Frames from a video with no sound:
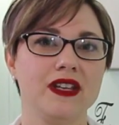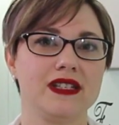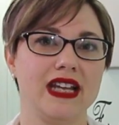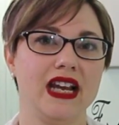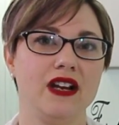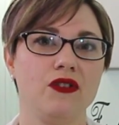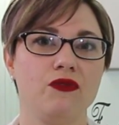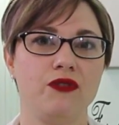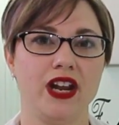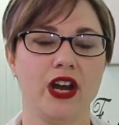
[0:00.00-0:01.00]
the scene
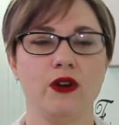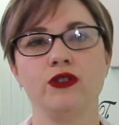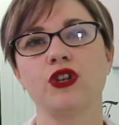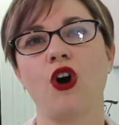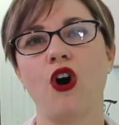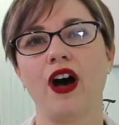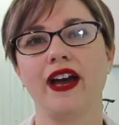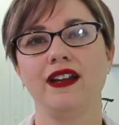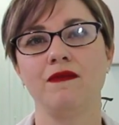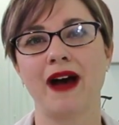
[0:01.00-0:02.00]
videos
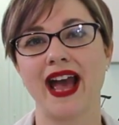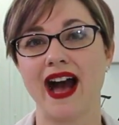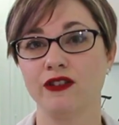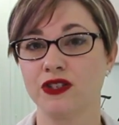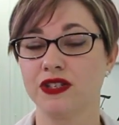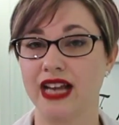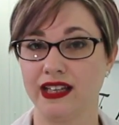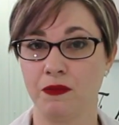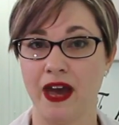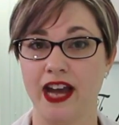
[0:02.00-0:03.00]
on my House of
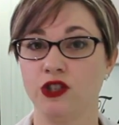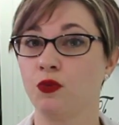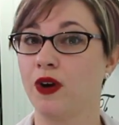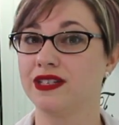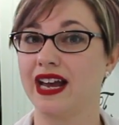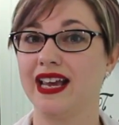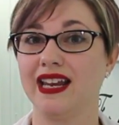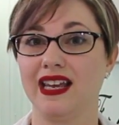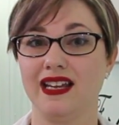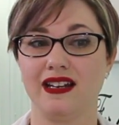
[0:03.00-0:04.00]
Stanley page once I
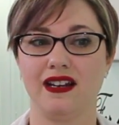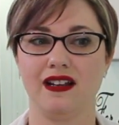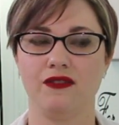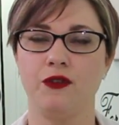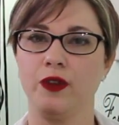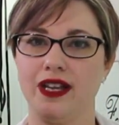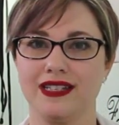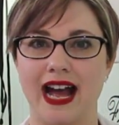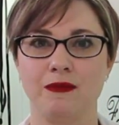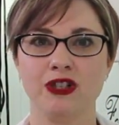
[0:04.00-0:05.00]
get it fully
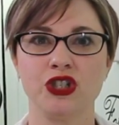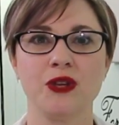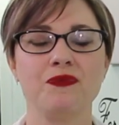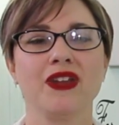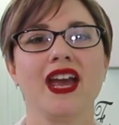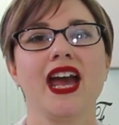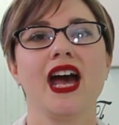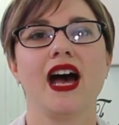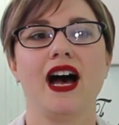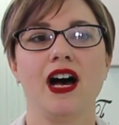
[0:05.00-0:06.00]
established.
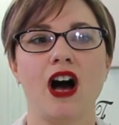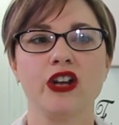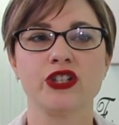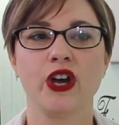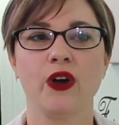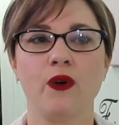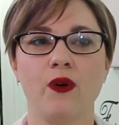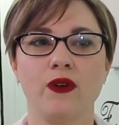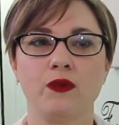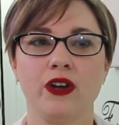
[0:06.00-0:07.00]

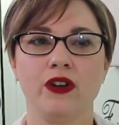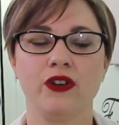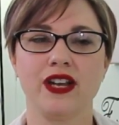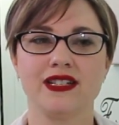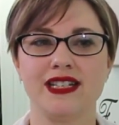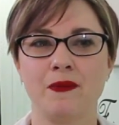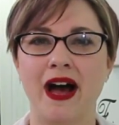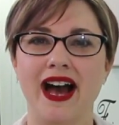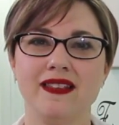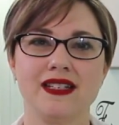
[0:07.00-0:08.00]
Also, you get to see
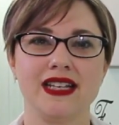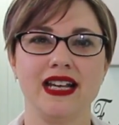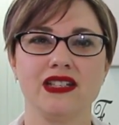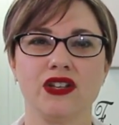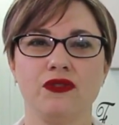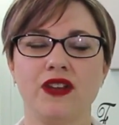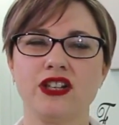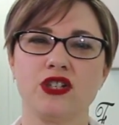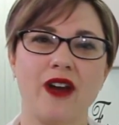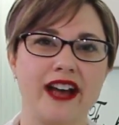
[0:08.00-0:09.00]
behind the scenes of
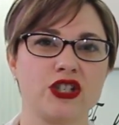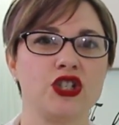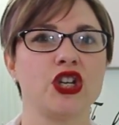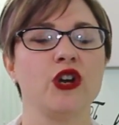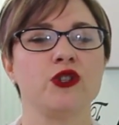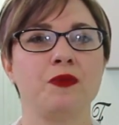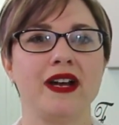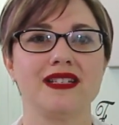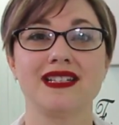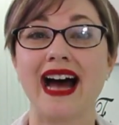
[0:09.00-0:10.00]
not just fashion shows,
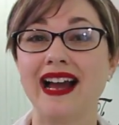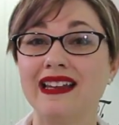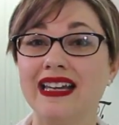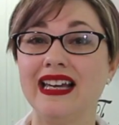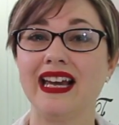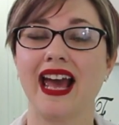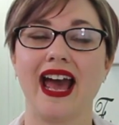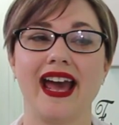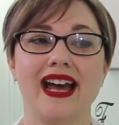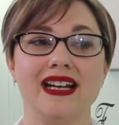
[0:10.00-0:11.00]
but styling
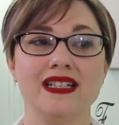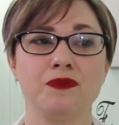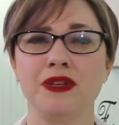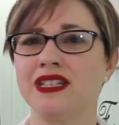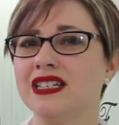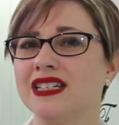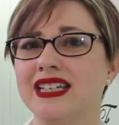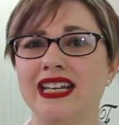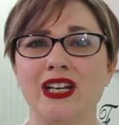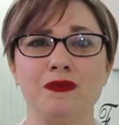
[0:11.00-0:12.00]
and business
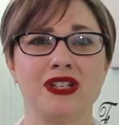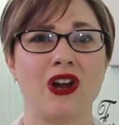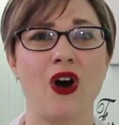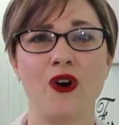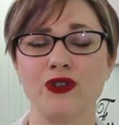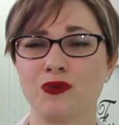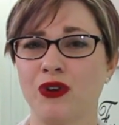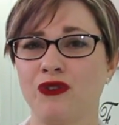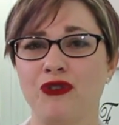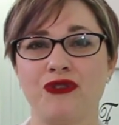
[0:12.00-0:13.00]
tips and all those
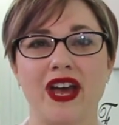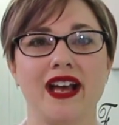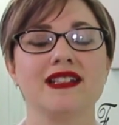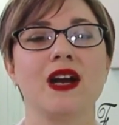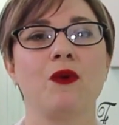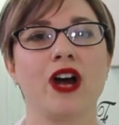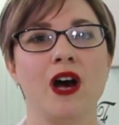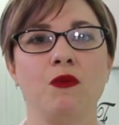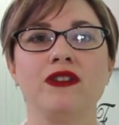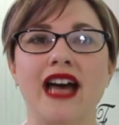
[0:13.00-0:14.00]
wonderful things that will
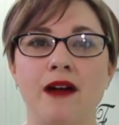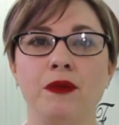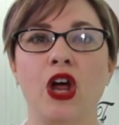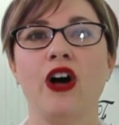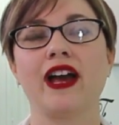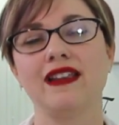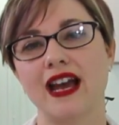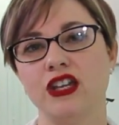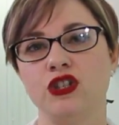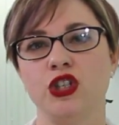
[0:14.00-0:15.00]
come with that blog and
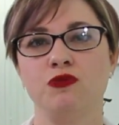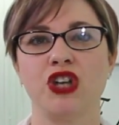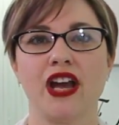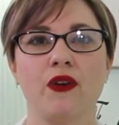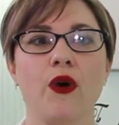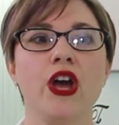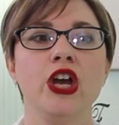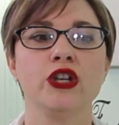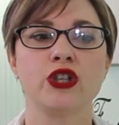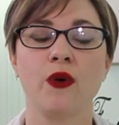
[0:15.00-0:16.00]
that YouTube channel.
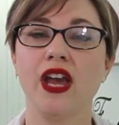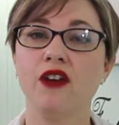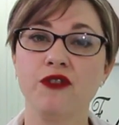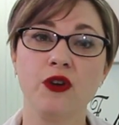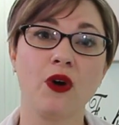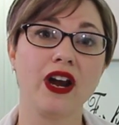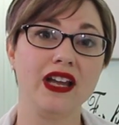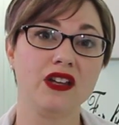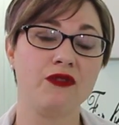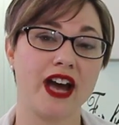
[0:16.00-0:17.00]
So if you are
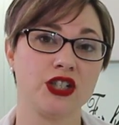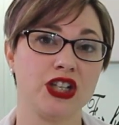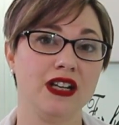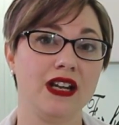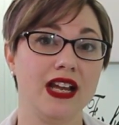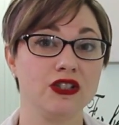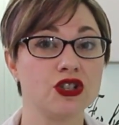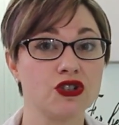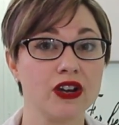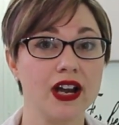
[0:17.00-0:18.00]
in the fashion
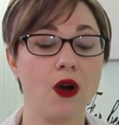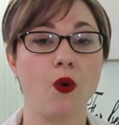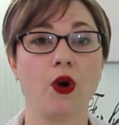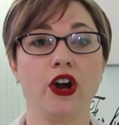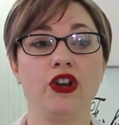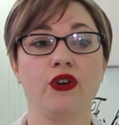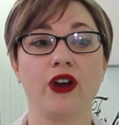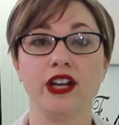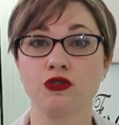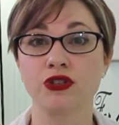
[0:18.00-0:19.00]
industry or
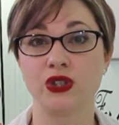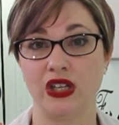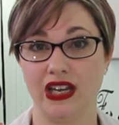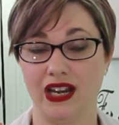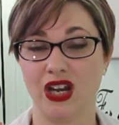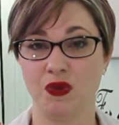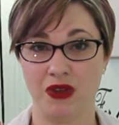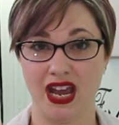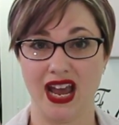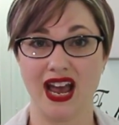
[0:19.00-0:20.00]
you're interested in
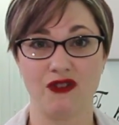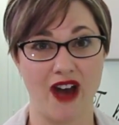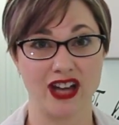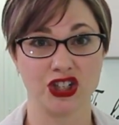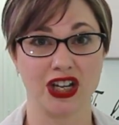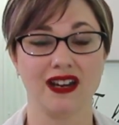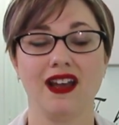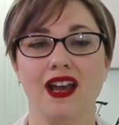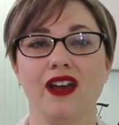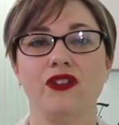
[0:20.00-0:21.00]
being in fashion,
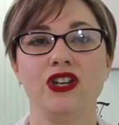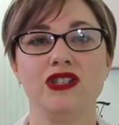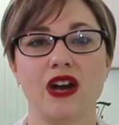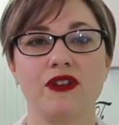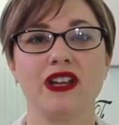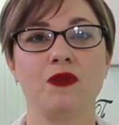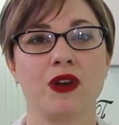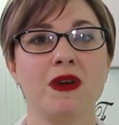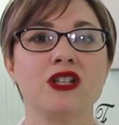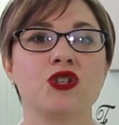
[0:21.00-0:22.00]
then you definitely
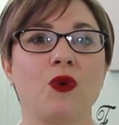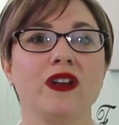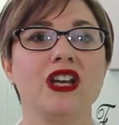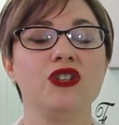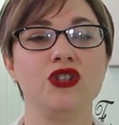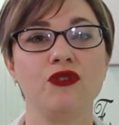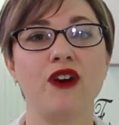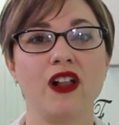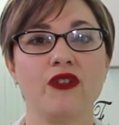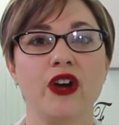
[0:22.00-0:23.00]
want to make sure that you do
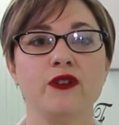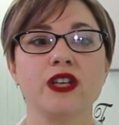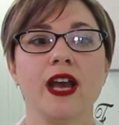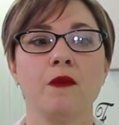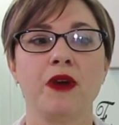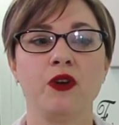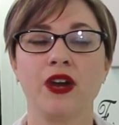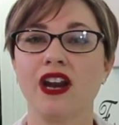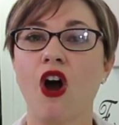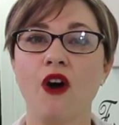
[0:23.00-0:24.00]
follow those. But you'll
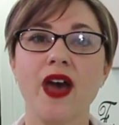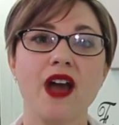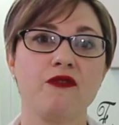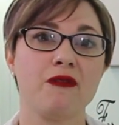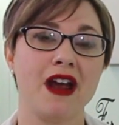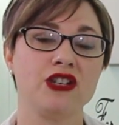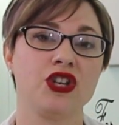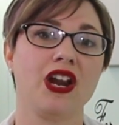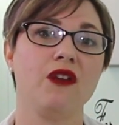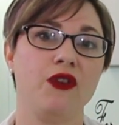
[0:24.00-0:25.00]
get all that
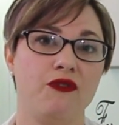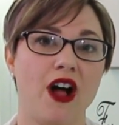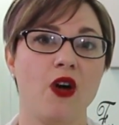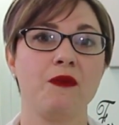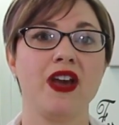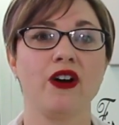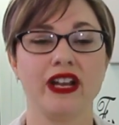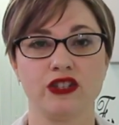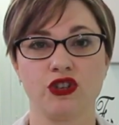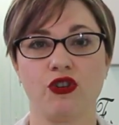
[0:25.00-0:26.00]
information if you follow me on
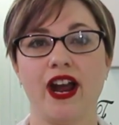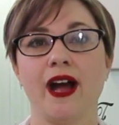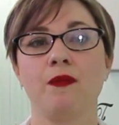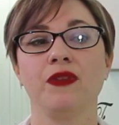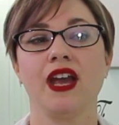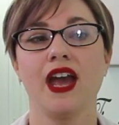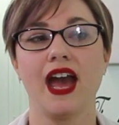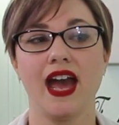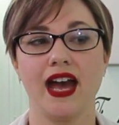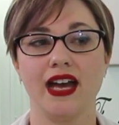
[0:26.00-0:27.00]
Instagram
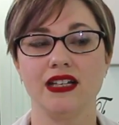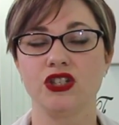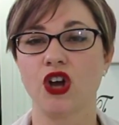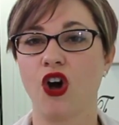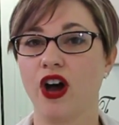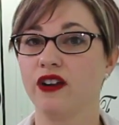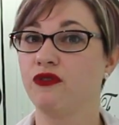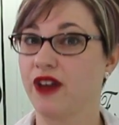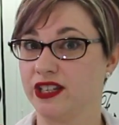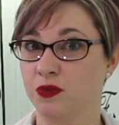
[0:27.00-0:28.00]
and on
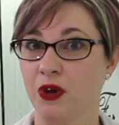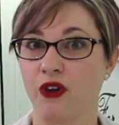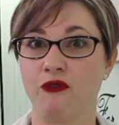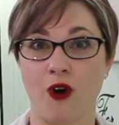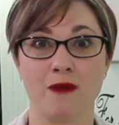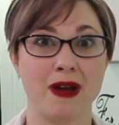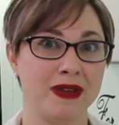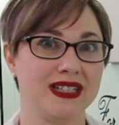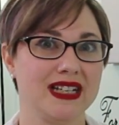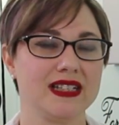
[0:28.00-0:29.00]
Facebook for my
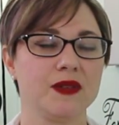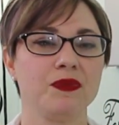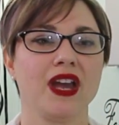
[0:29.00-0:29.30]
business.